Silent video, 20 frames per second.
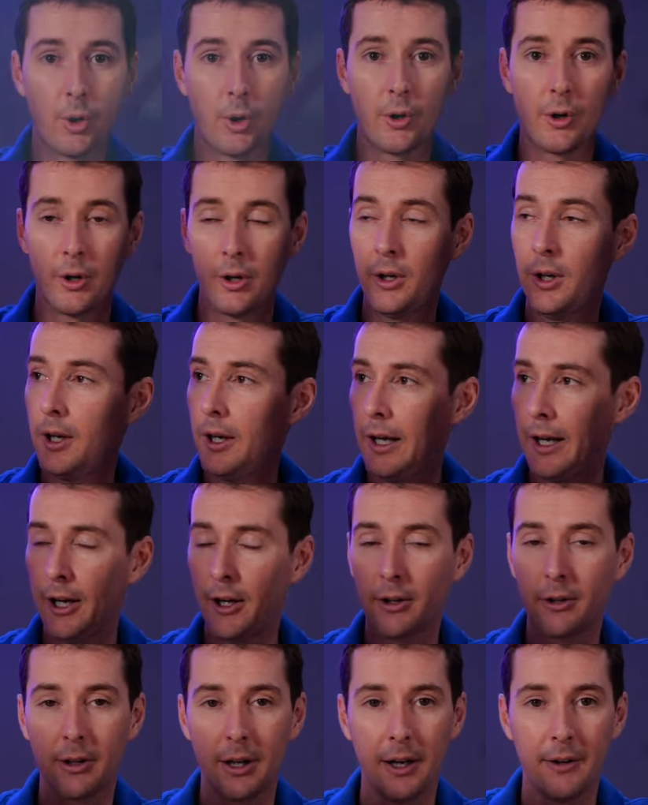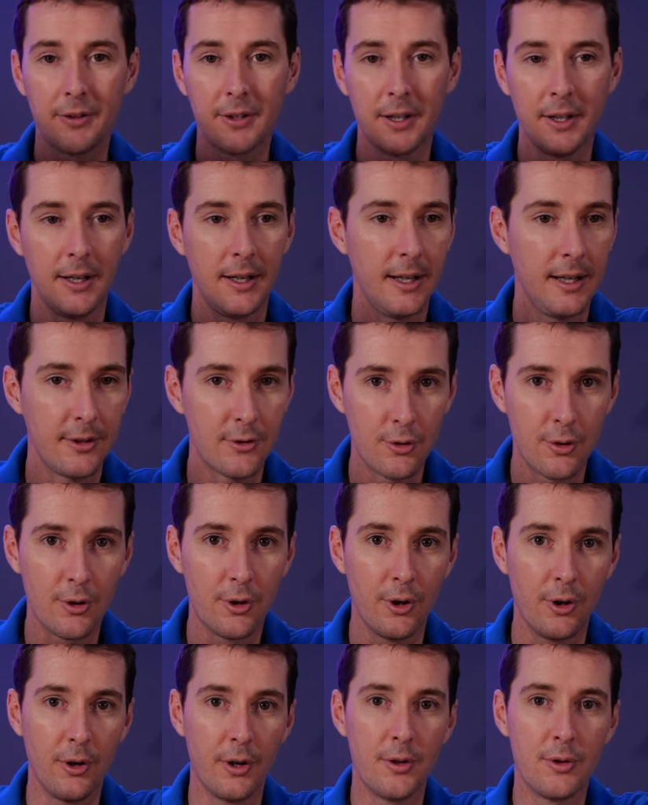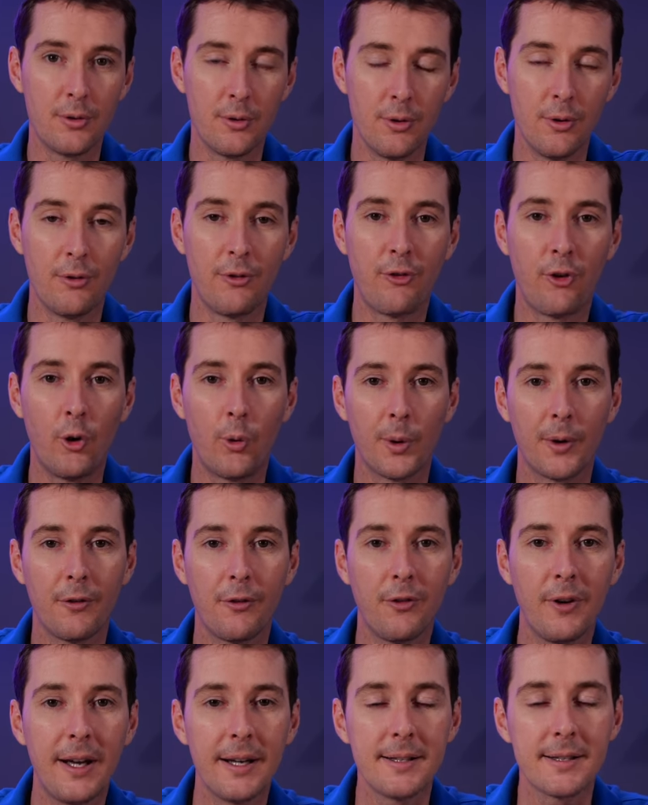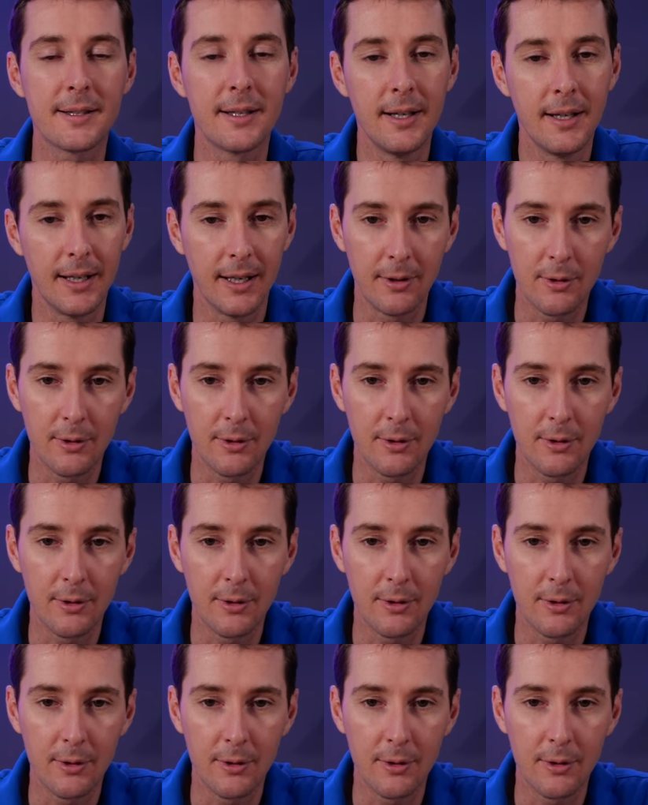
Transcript: rotor aircraft to go and do forward flight.